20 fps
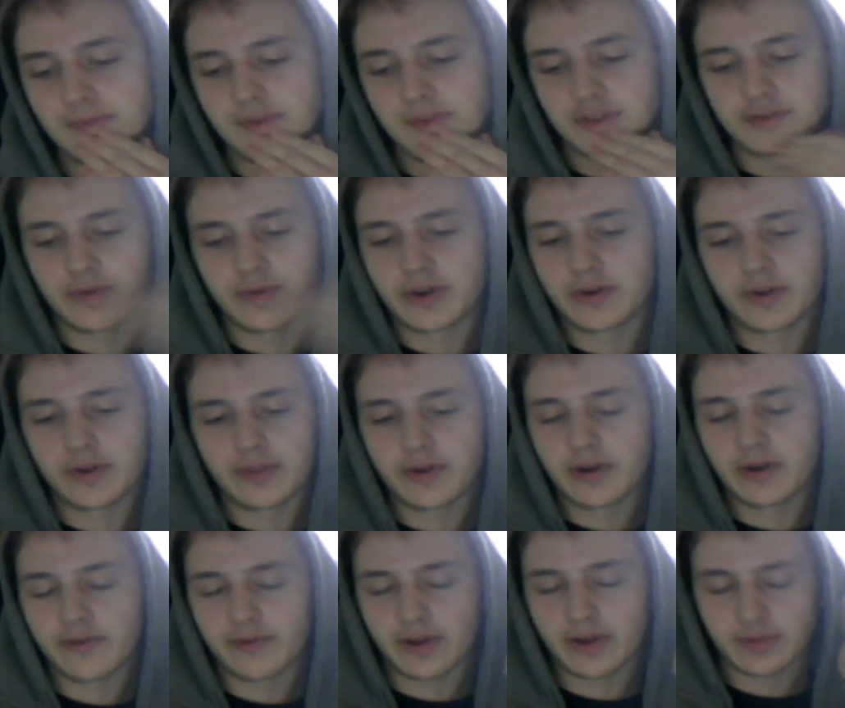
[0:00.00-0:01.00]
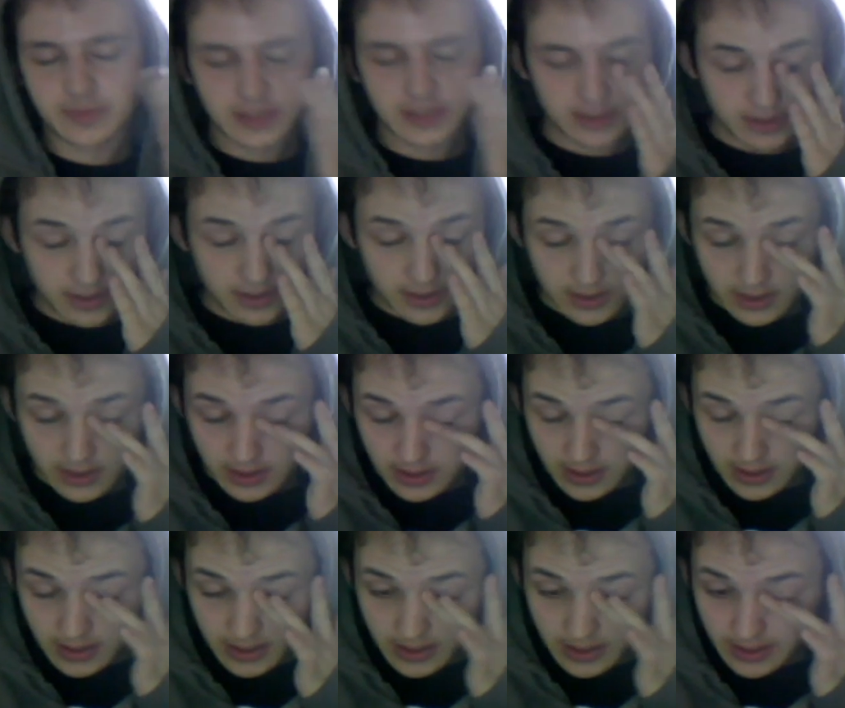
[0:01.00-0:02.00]
just render at 30 frames.
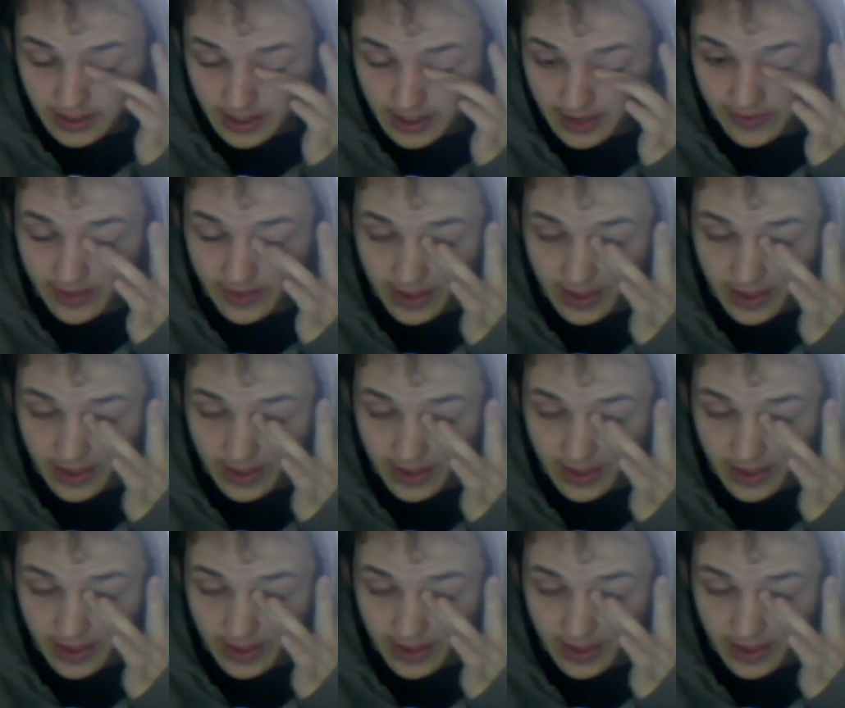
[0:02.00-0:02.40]
And